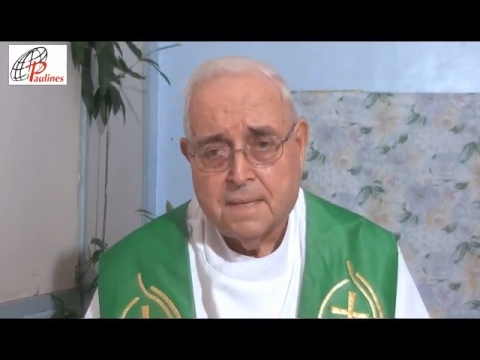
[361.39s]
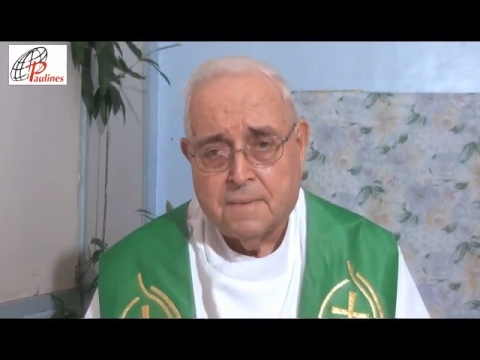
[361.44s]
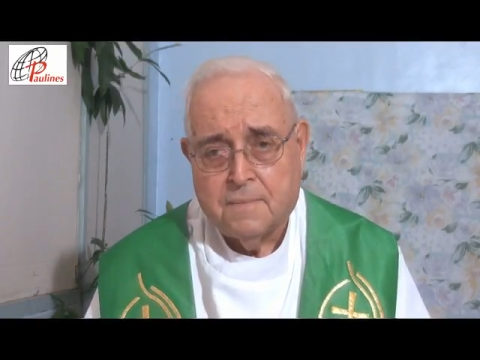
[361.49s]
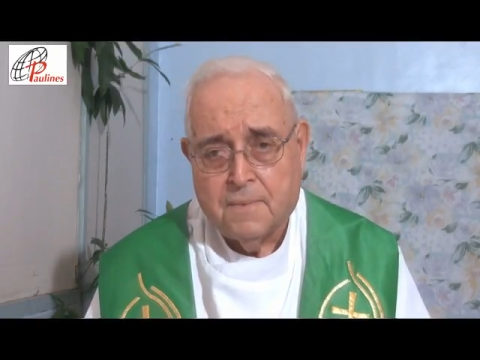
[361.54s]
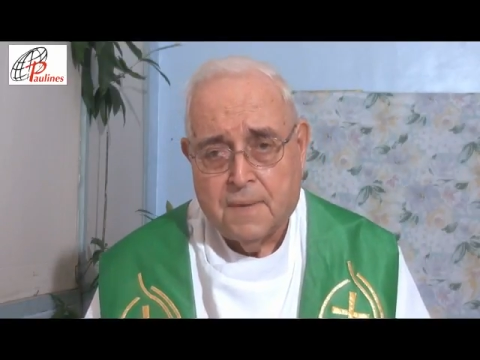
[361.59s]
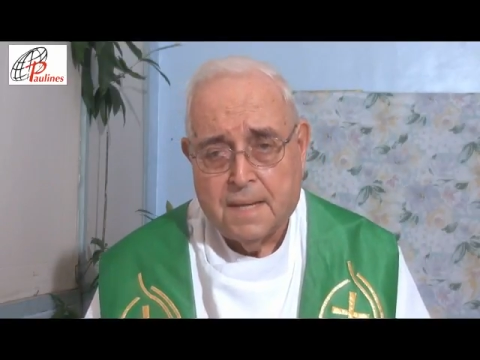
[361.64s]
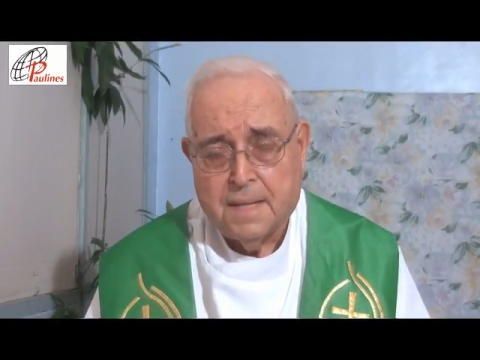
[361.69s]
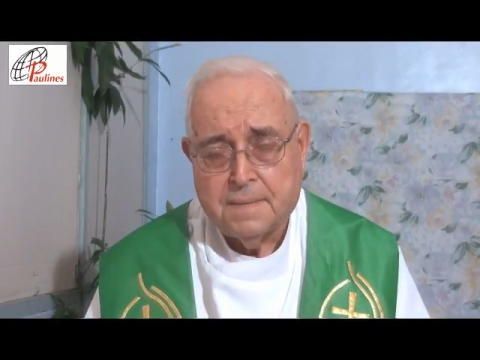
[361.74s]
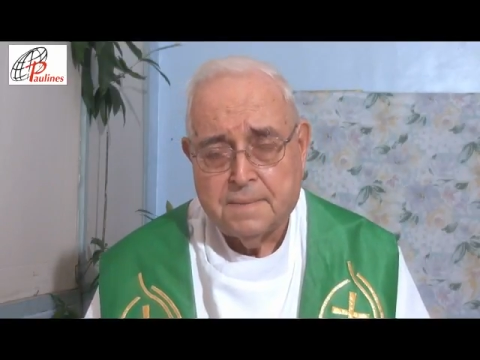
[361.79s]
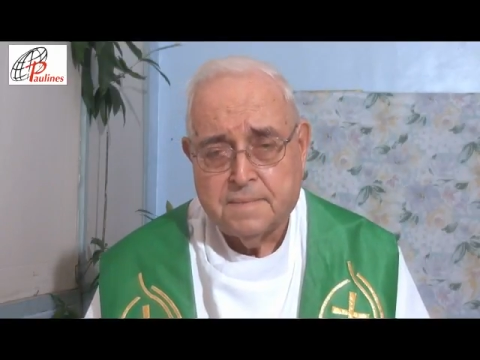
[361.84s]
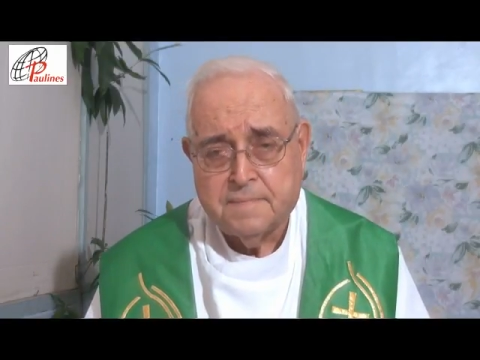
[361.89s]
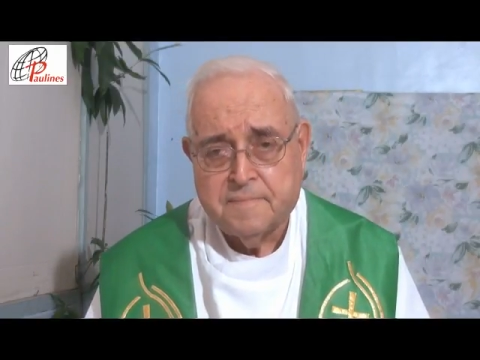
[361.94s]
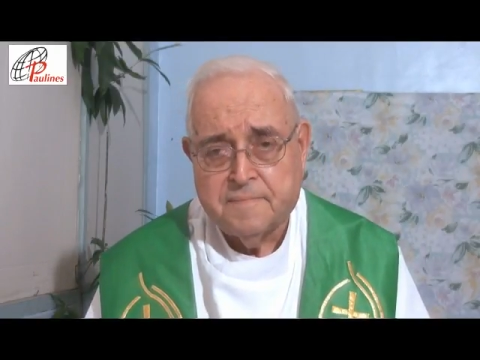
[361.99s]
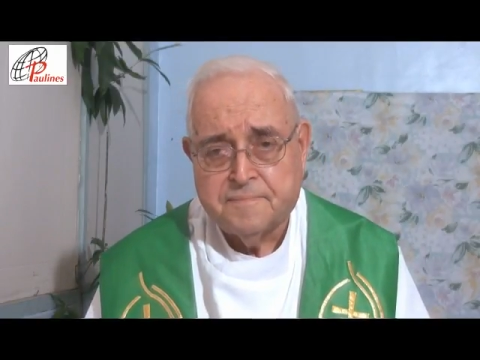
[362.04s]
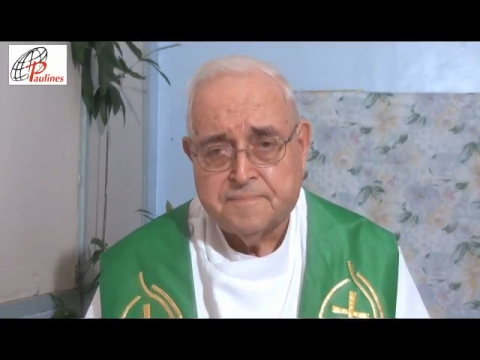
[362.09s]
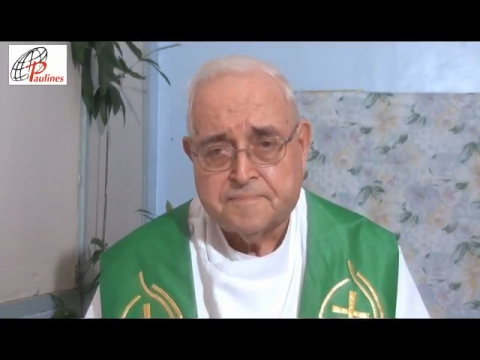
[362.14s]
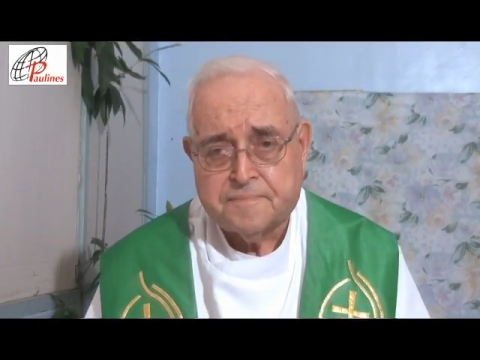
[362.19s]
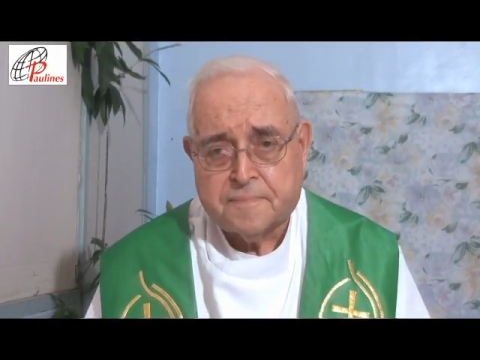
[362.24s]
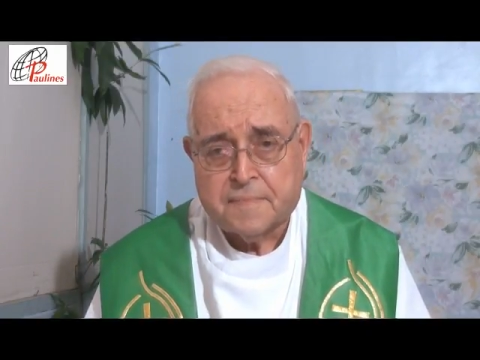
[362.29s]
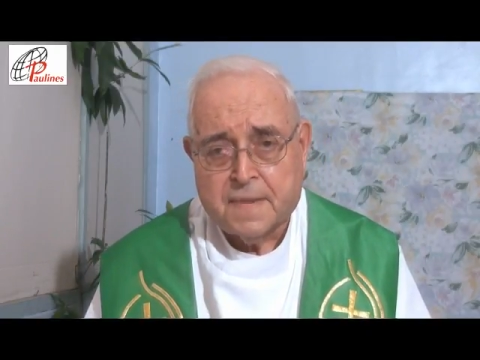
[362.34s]
when
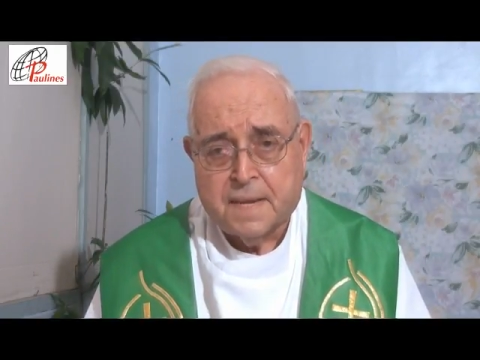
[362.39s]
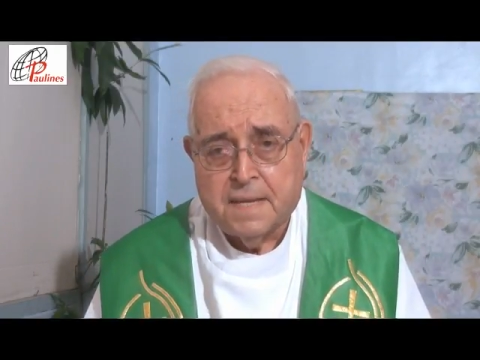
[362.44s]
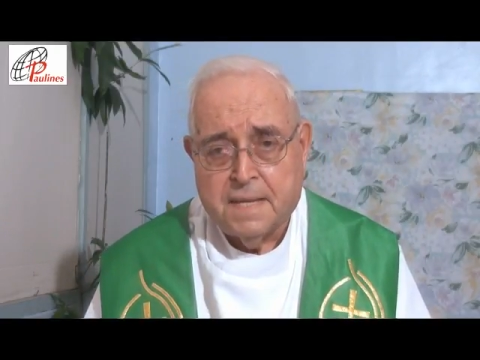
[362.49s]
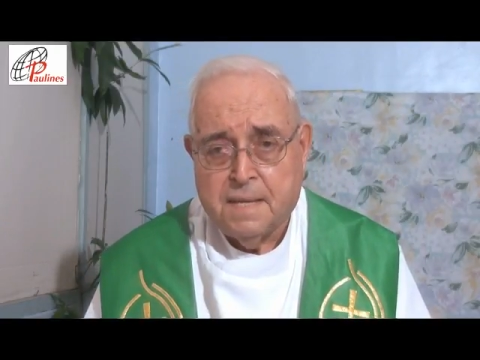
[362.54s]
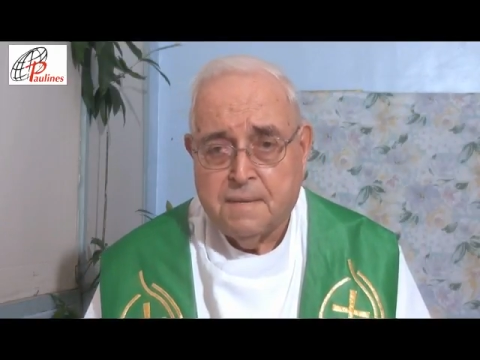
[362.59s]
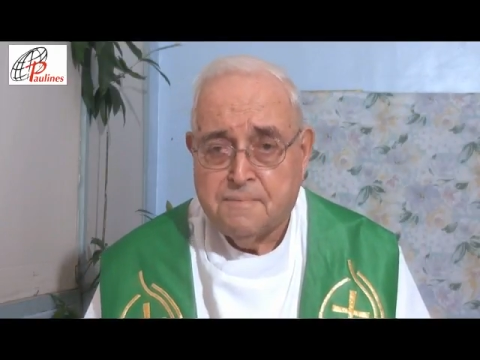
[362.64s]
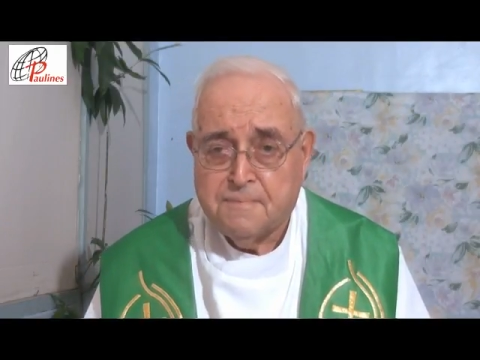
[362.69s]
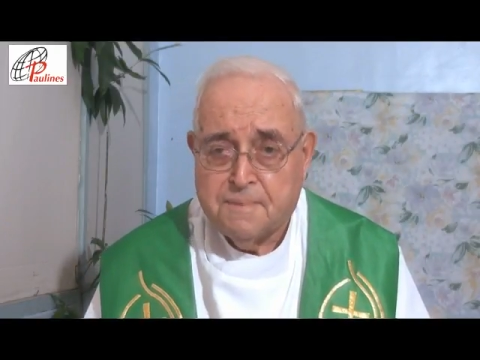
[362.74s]
he